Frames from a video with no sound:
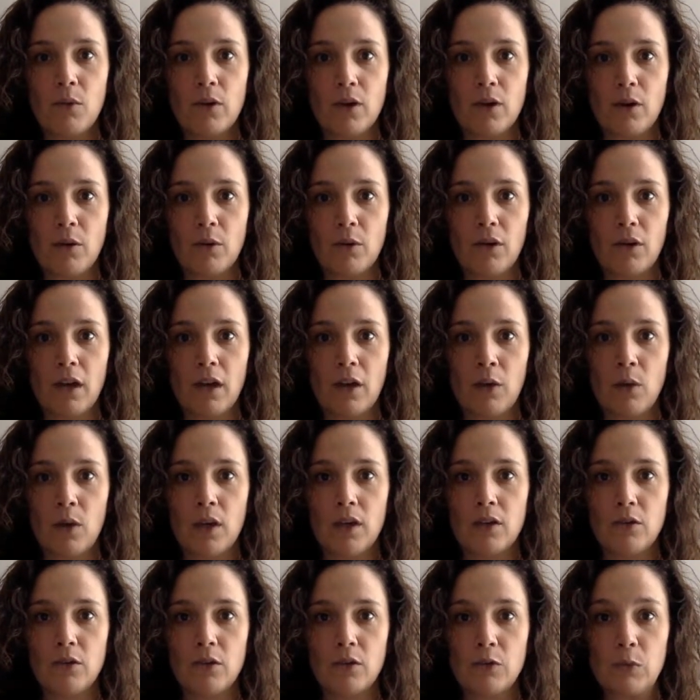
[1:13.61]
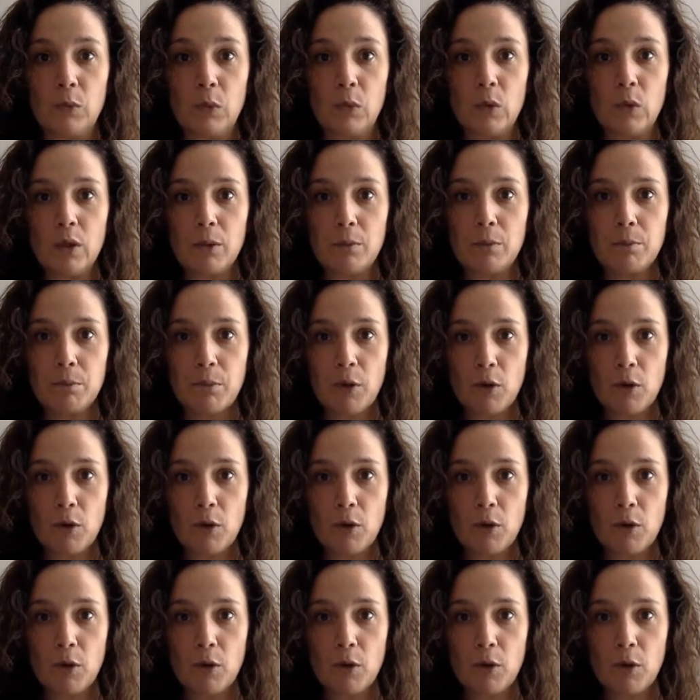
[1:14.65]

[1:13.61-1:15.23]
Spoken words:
We're going to explore